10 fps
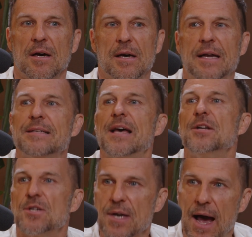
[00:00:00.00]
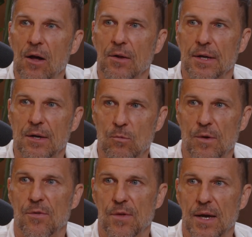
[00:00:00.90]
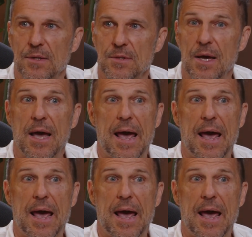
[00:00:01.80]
an intentionality with things.